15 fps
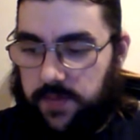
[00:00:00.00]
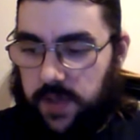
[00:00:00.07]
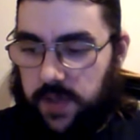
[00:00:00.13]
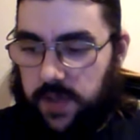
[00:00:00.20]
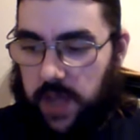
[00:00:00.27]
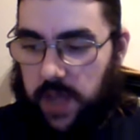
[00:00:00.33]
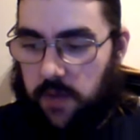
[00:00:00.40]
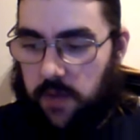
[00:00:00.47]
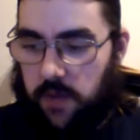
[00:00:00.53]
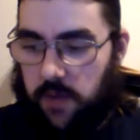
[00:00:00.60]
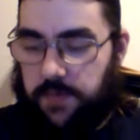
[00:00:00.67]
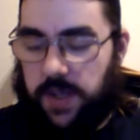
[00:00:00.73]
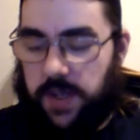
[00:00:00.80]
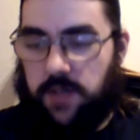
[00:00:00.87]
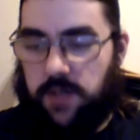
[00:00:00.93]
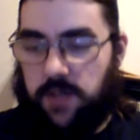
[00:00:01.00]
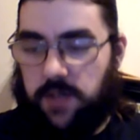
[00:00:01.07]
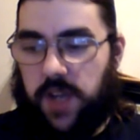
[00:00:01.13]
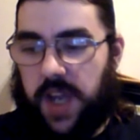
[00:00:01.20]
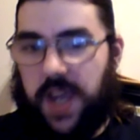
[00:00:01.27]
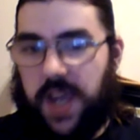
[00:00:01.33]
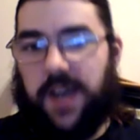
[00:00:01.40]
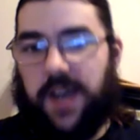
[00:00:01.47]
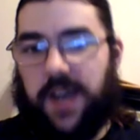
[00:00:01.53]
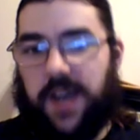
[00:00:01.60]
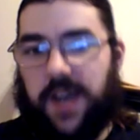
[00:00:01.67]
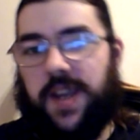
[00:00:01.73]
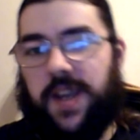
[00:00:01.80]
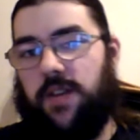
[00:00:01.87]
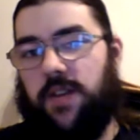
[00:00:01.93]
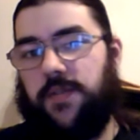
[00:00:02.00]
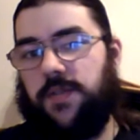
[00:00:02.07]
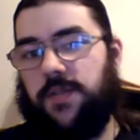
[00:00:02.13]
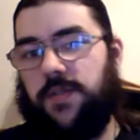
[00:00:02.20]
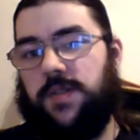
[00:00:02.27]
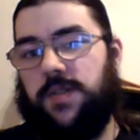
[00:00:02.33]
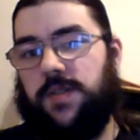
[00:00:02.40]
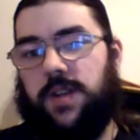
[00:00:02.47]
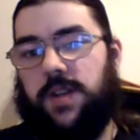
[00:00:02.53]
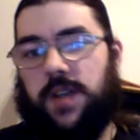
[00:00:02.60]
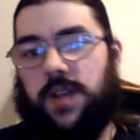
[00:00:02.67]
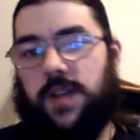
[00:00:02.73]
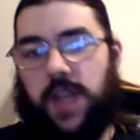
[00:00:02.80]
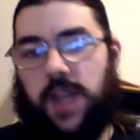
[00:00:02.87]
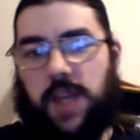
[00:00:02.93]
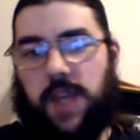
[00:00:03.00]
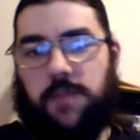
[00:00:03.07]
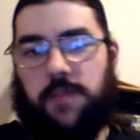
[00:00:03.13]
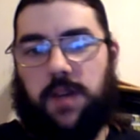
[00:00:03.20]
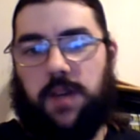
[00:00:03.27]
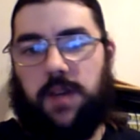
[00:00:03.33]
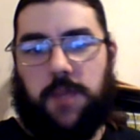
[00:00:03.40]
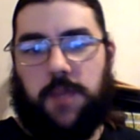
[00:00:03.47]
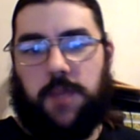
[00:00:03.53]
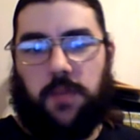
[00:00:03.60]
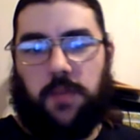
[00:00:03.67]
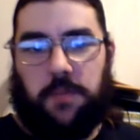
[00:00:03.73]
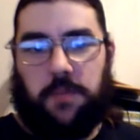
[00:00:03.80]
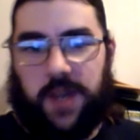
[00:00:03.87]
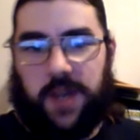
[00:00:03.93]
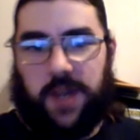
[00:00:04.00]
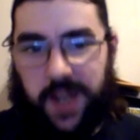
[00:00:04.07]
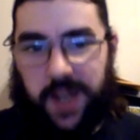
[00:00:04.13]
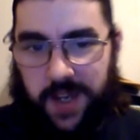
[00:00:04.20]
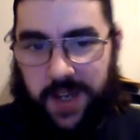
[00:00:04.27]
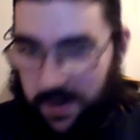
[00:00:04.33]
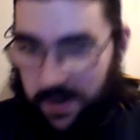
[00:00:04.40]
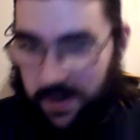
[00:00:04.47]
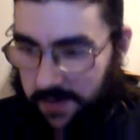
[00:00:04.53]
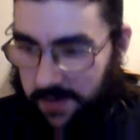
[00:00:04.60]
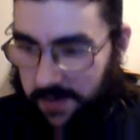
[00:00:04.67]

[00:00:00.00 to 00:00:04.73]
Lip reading: that way. But you can, however, email people money now,